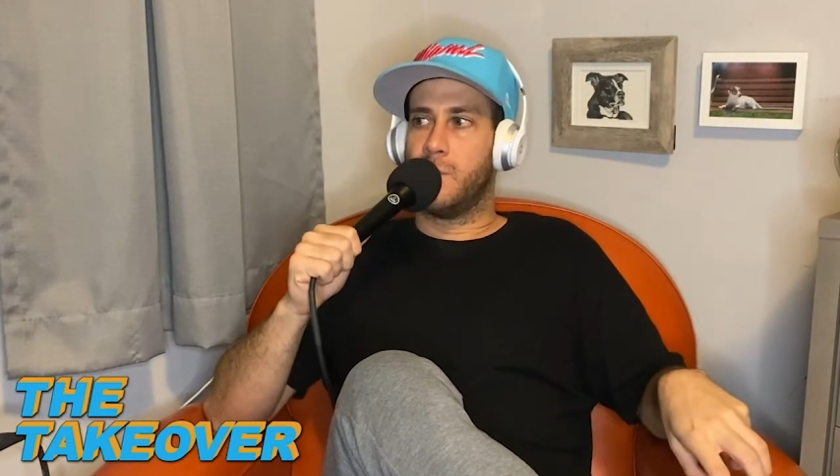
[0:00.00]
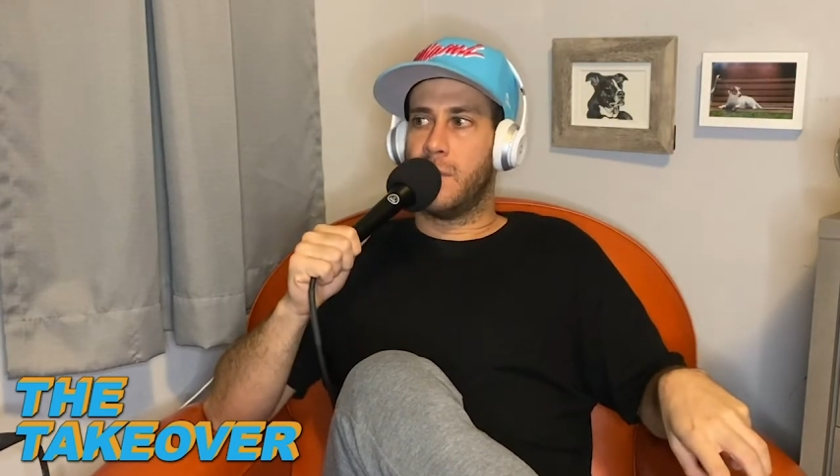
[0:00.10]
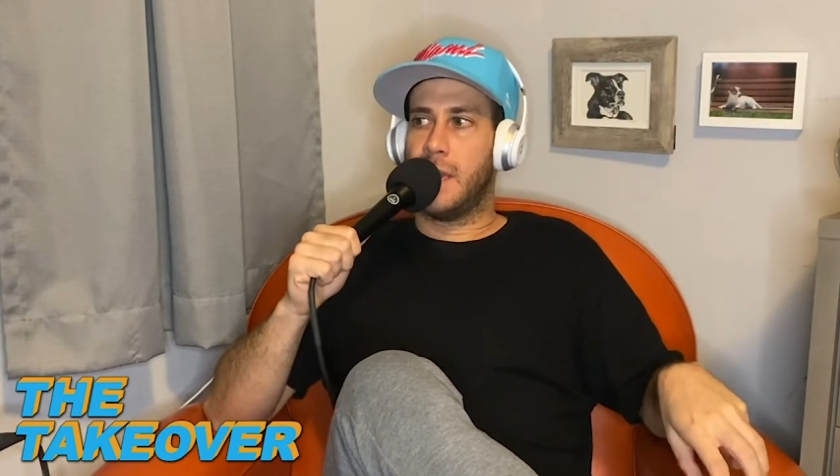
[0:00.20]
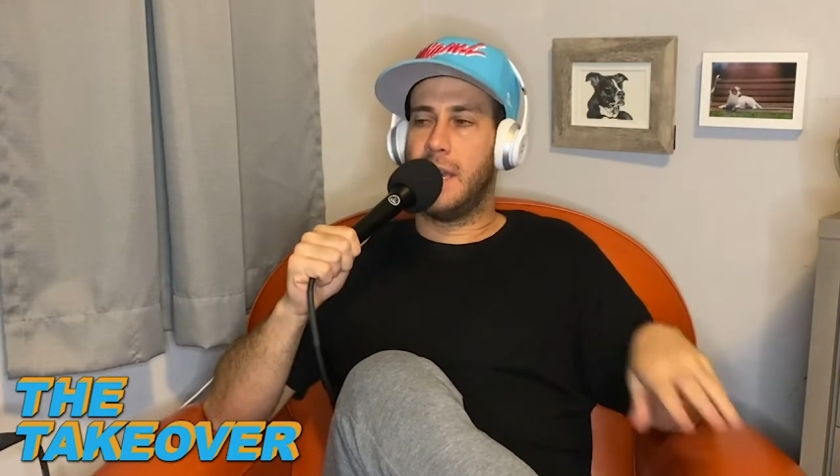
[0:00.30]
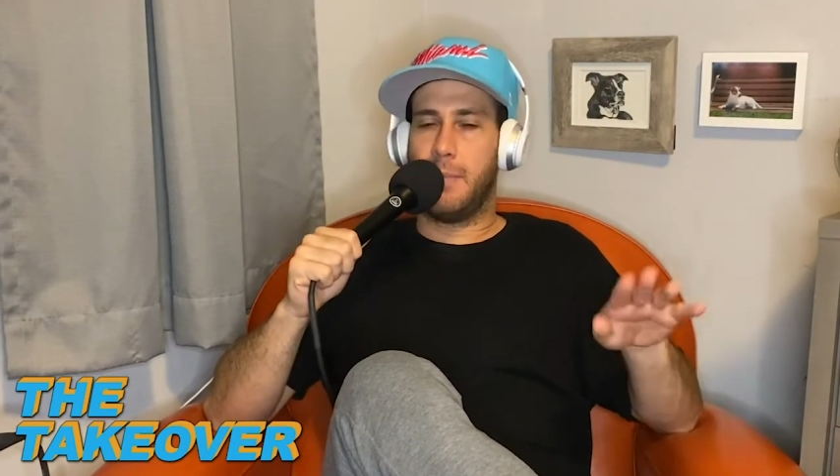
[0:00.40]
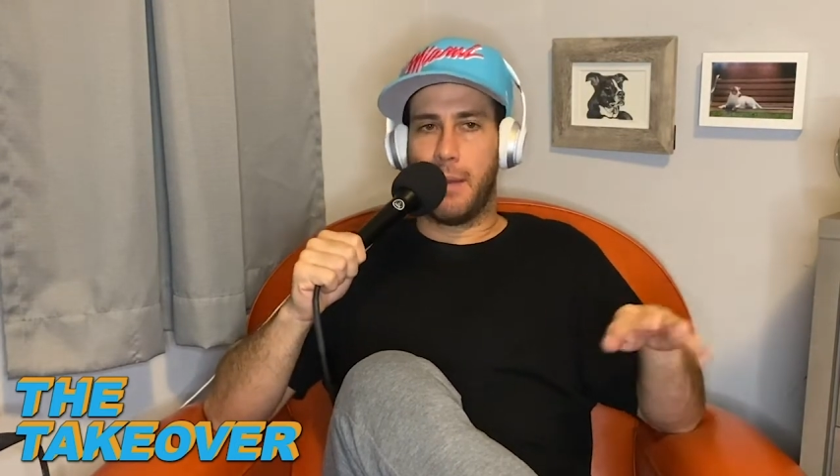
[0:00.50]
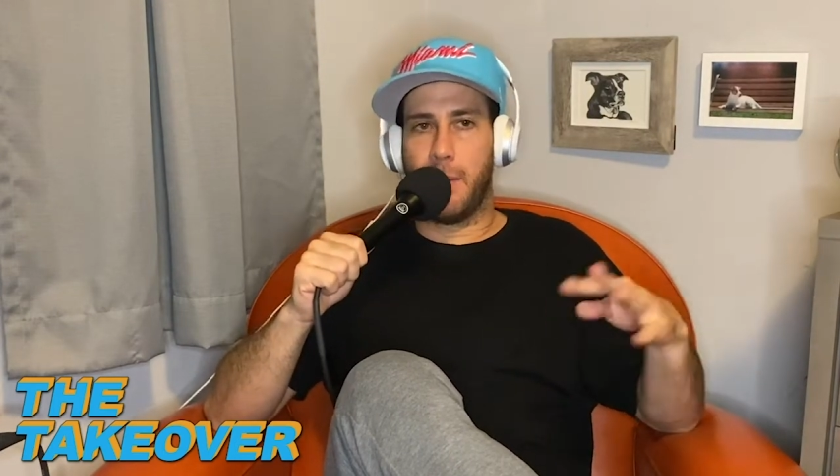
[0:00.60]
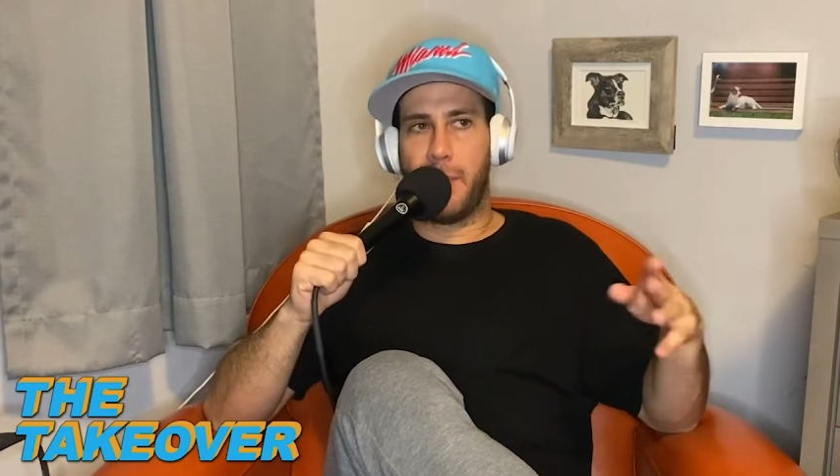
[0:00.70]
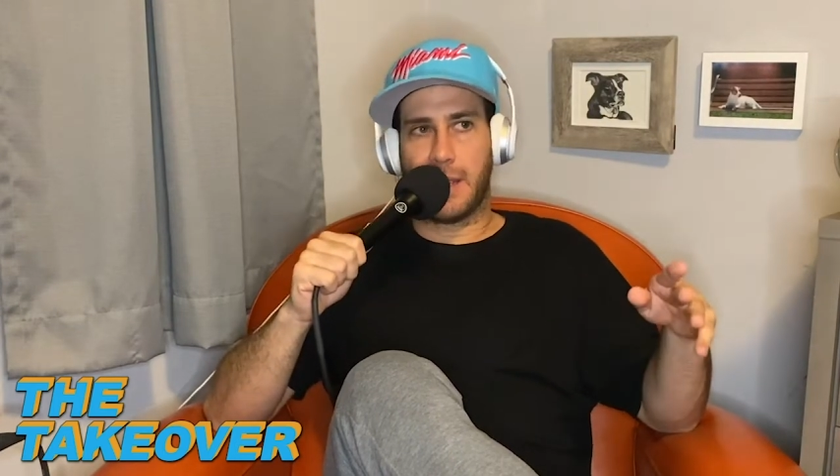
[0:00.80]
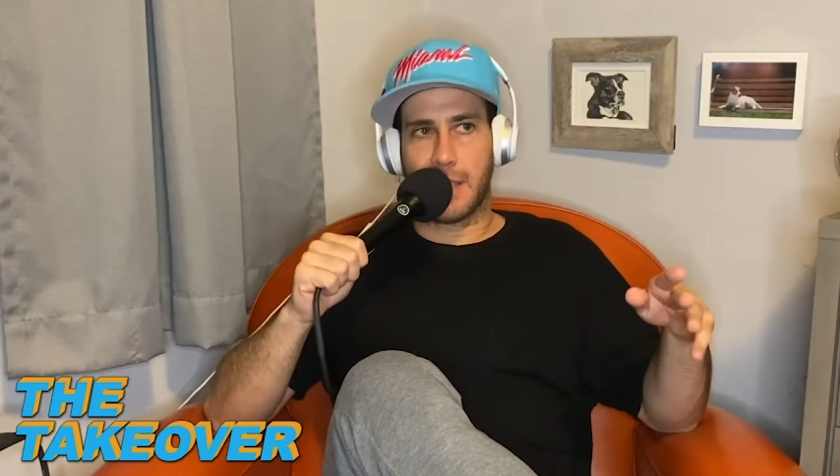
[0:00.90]
he maybe
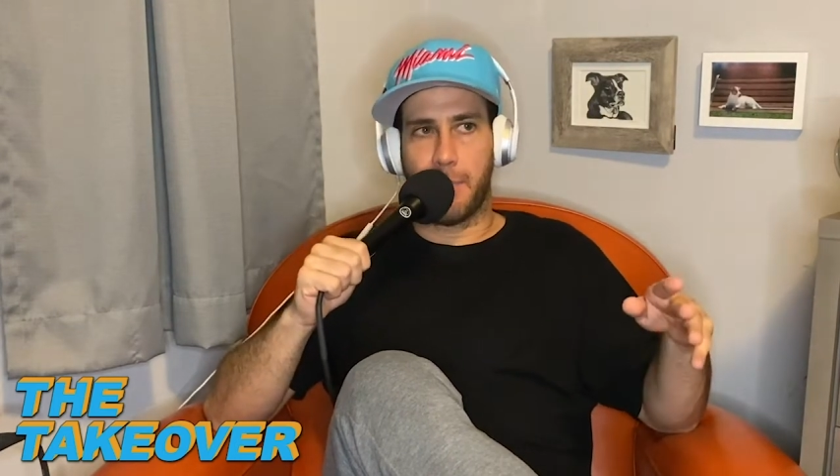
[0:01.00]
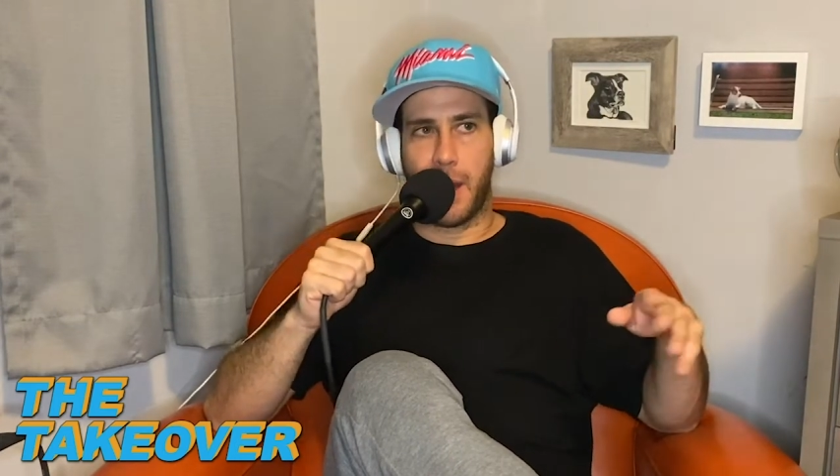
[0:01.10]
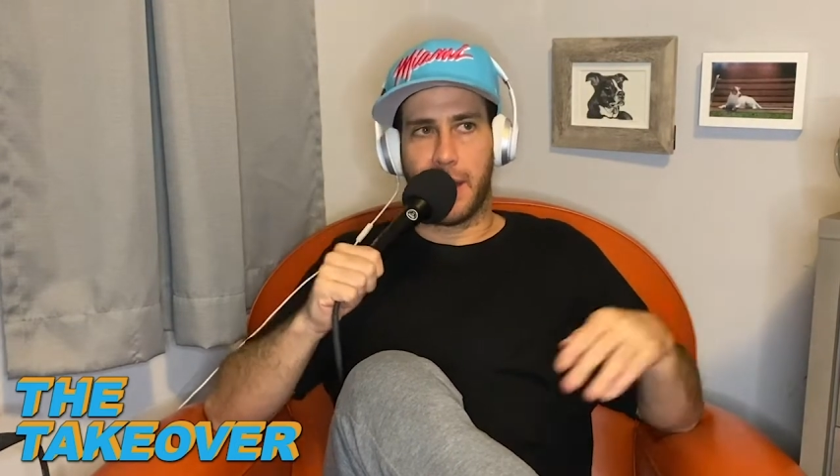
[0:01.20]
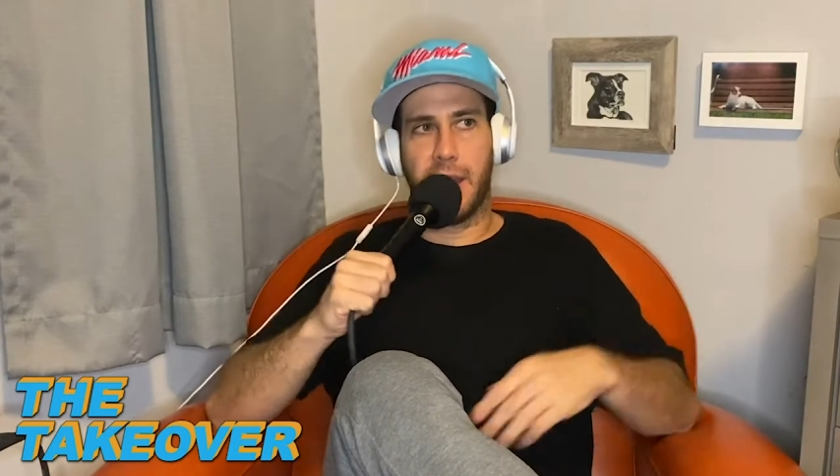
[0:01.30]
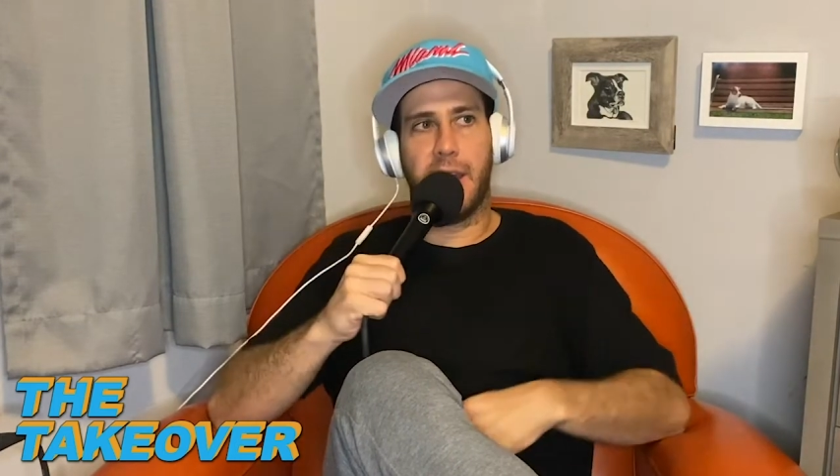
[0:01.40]
picks up on it,